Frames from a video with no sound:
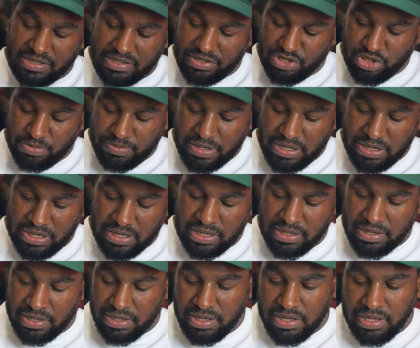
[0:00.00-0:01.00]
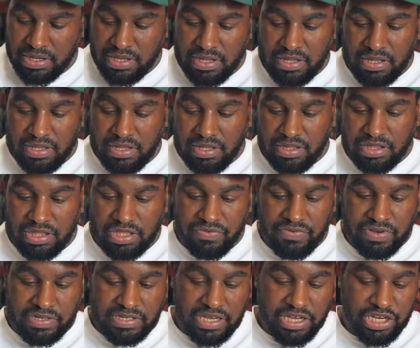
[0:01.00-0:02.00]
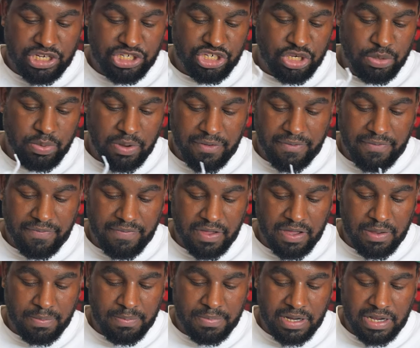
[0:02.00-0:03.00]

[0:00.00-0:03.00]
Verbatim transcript: and super clean there is an issue with um,